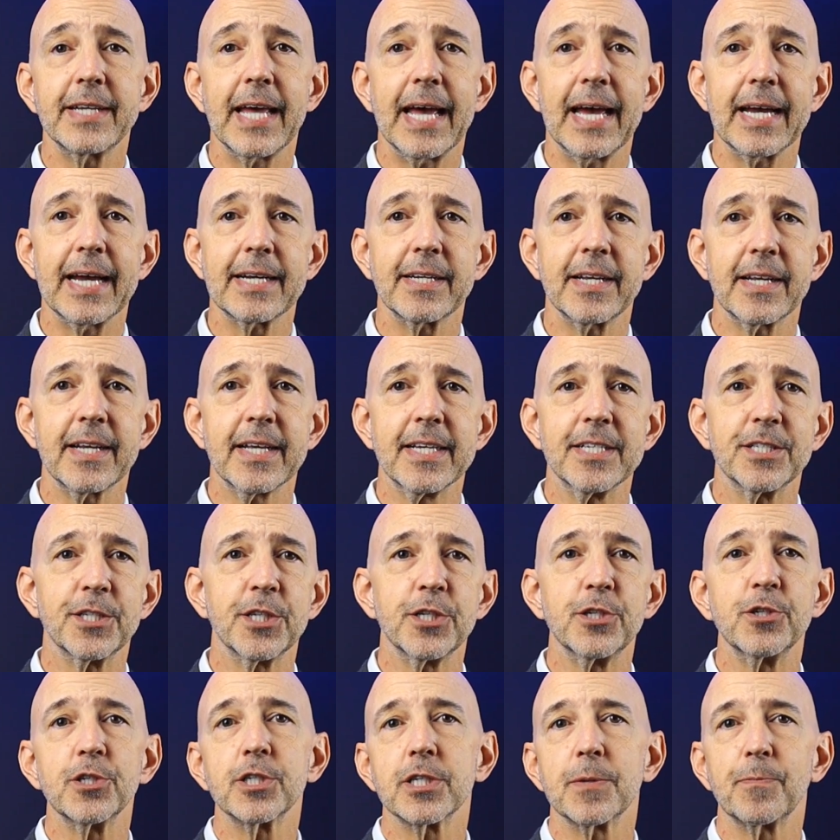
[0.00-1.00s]
tactic is
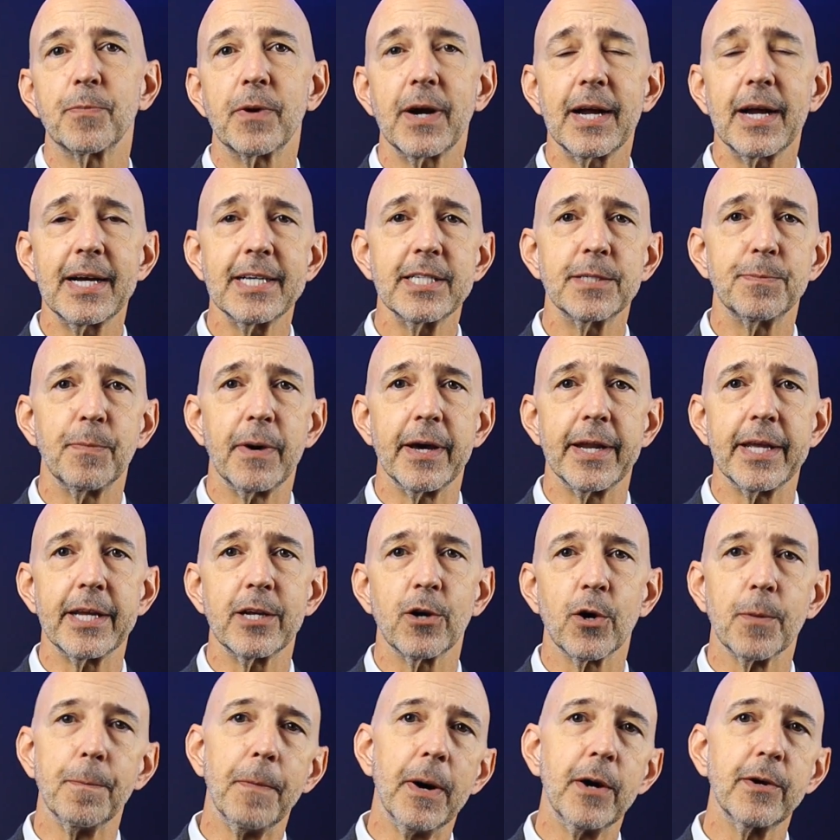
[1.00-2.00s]
to use surprise
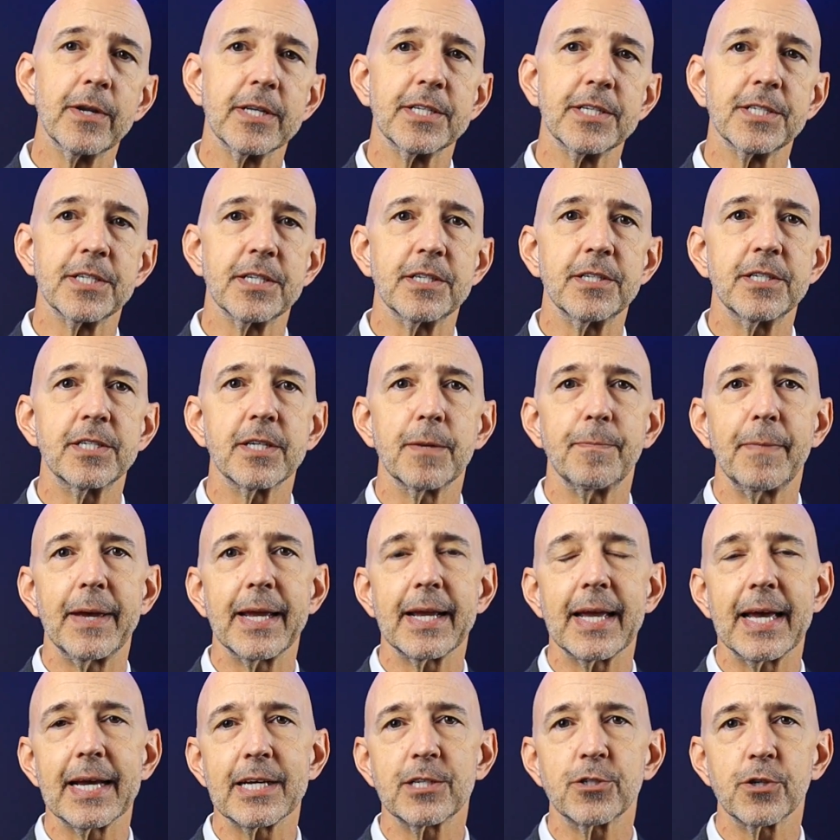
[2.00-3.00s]
money or bonuses to
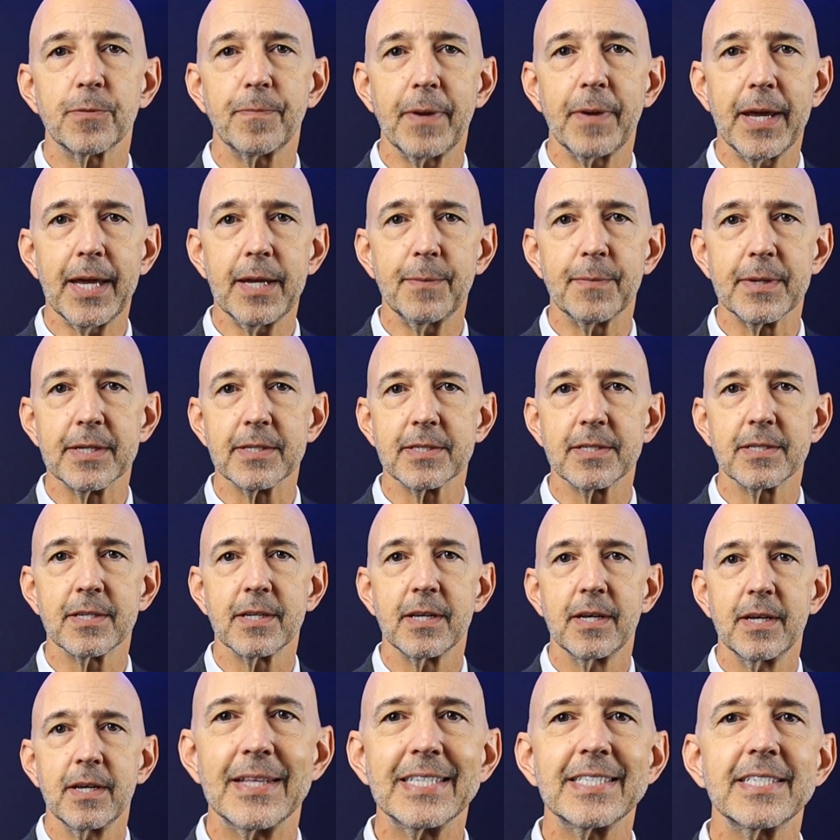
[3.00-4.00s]
make extra payments.
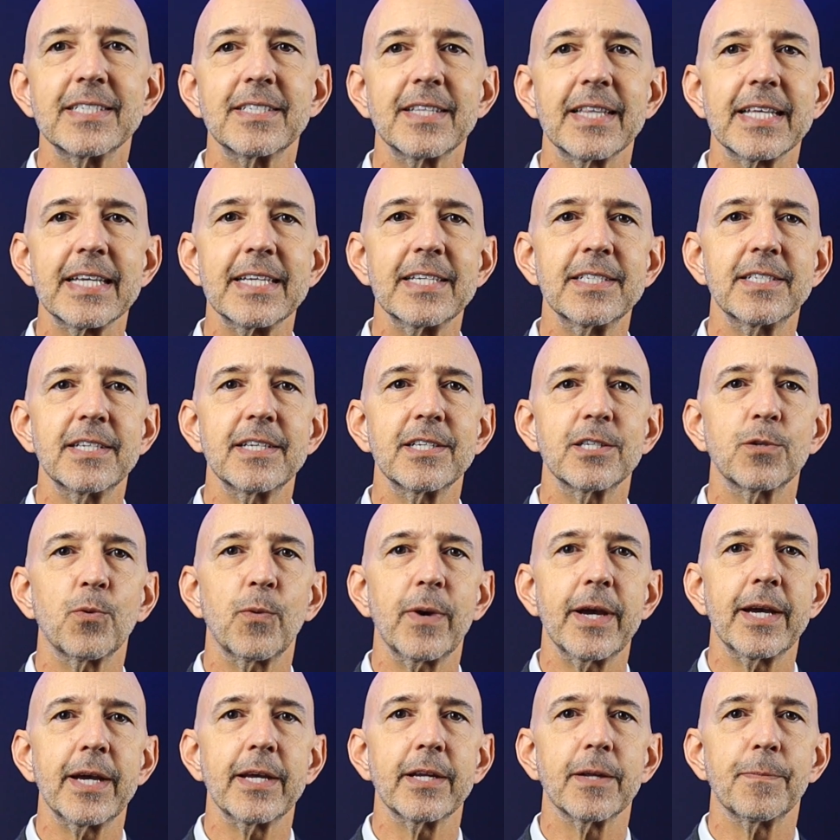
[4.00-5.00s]
This is the easiest
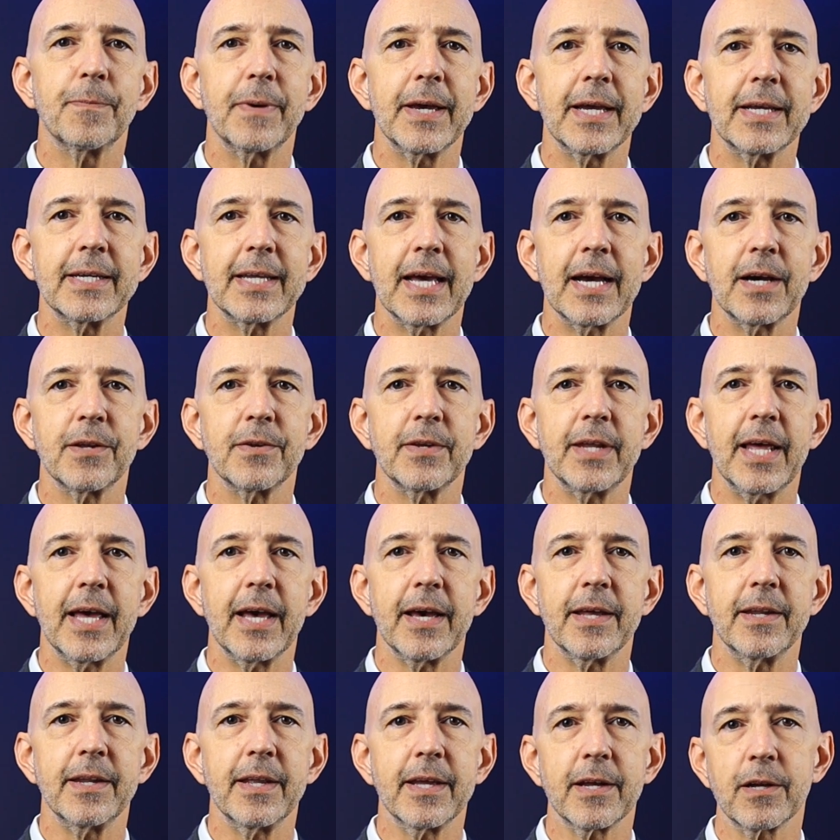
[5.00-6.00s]
way to pay down
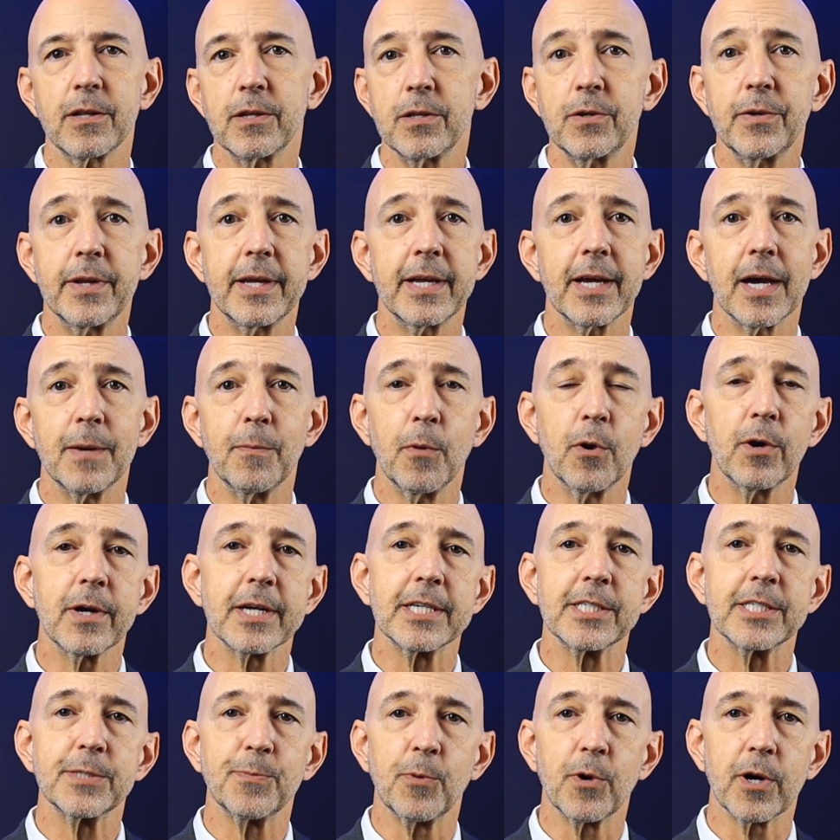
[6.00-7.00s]
debt, including a
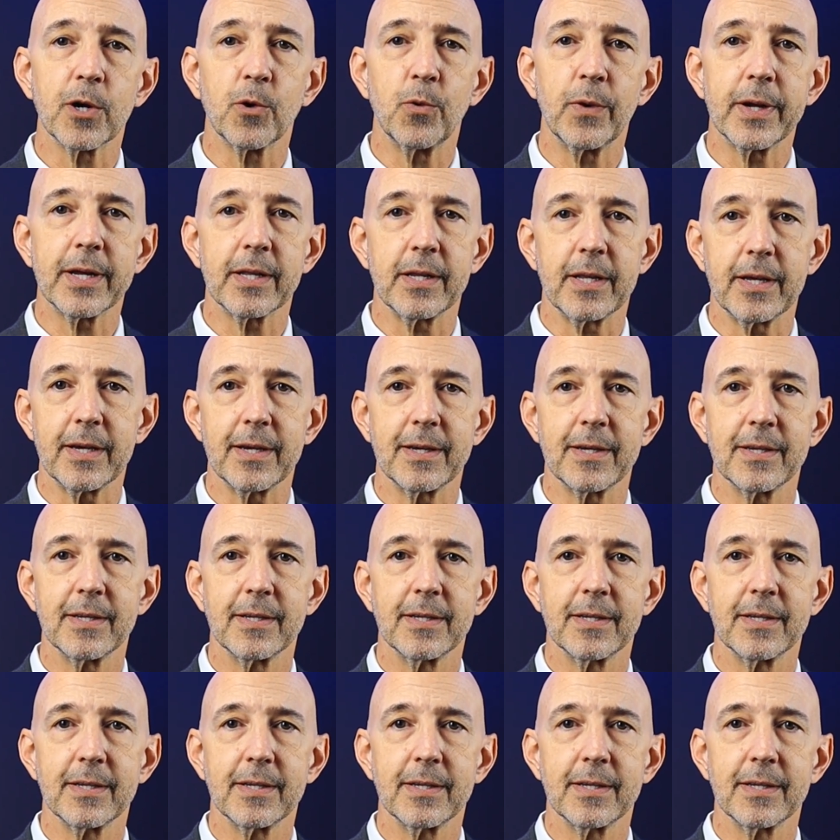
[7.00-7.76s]
mortgage, more quickly.